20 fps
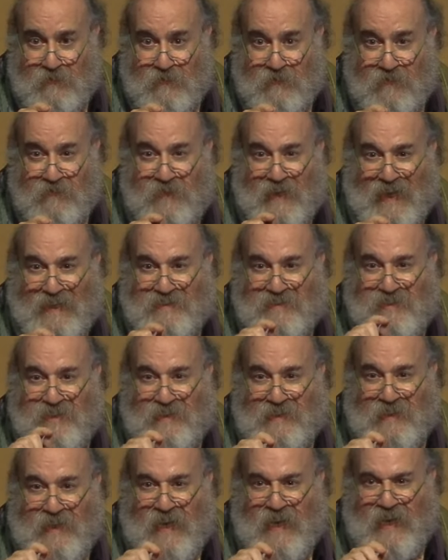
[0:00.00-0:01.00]
that
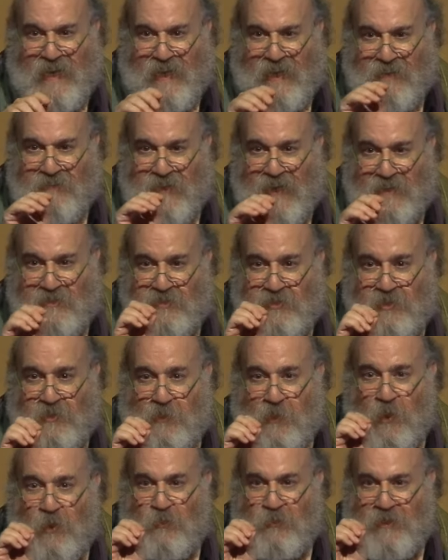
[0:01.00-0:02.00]
delay, that
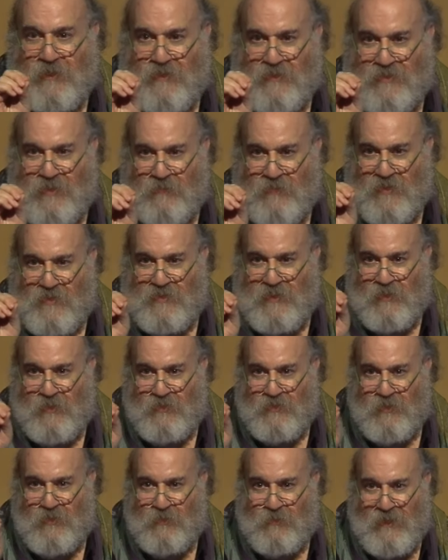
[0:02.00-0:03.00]
slowness of the
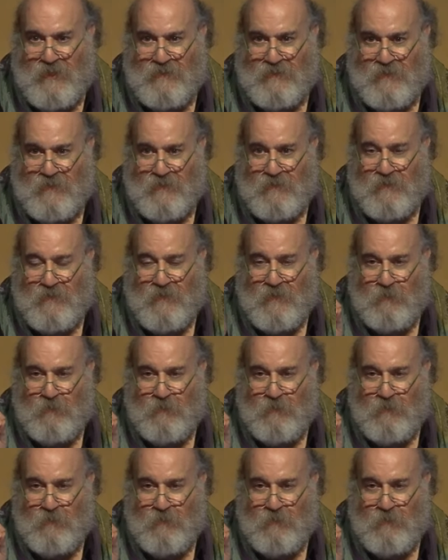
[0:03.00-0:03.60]
cells in the retina